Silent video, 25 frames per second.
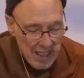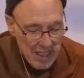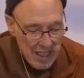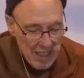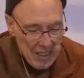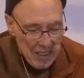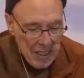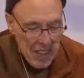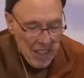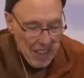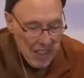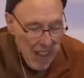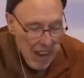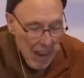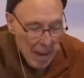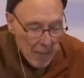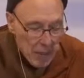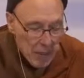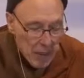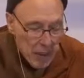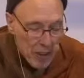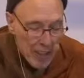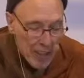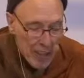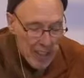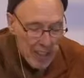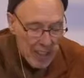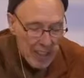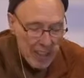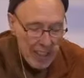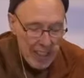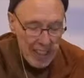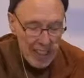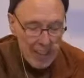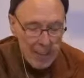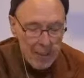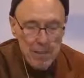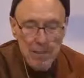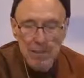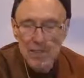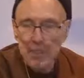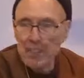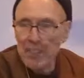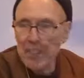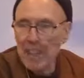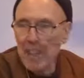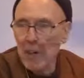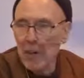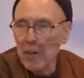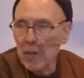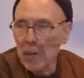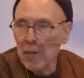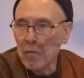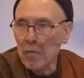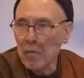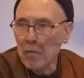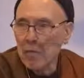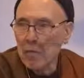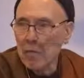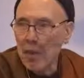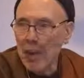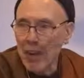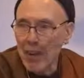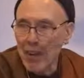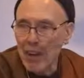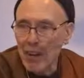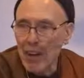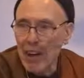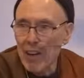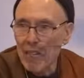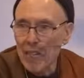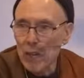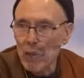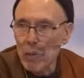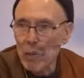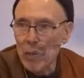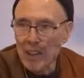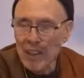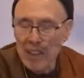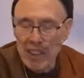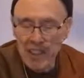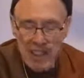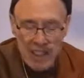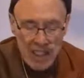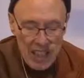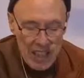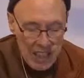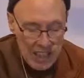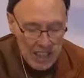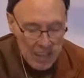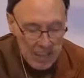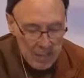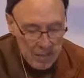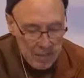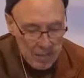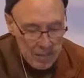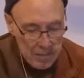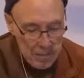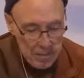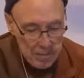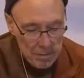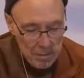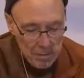Then after he leaves, now at paragraph 29,